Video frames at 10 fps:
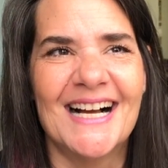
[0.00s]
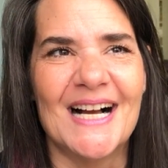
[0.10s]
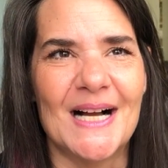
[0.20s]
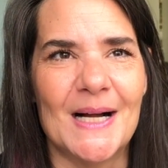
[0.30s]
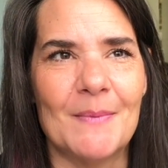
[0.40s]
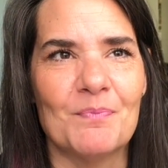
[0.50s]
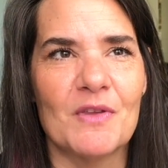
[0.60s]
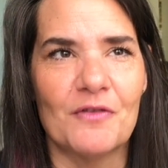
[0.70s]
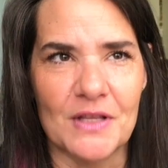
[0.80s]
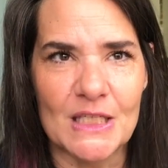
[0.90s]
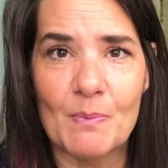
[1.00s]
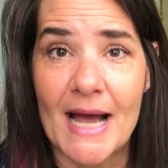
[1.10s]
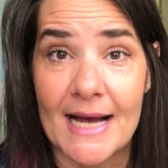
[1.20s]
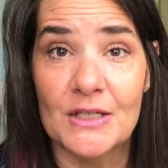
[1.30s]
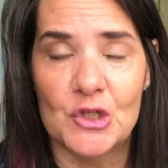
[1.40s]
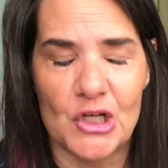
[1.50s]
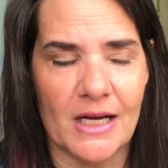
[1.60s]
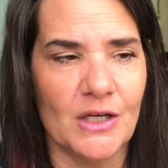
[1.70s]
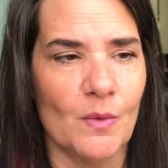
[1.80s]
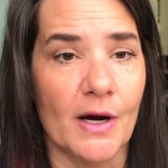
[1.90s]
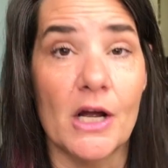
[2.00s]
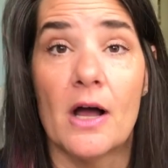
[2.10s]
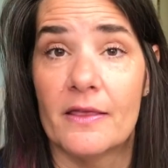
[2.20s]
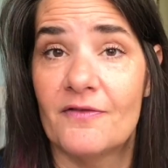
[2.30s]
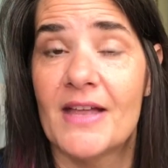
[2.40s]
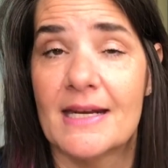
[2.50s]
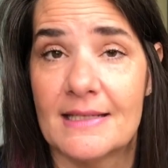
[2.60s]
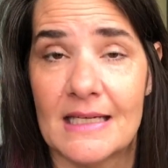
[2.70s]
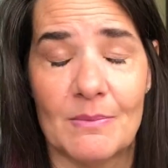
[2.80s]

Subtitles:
for this past January on the Fantasy,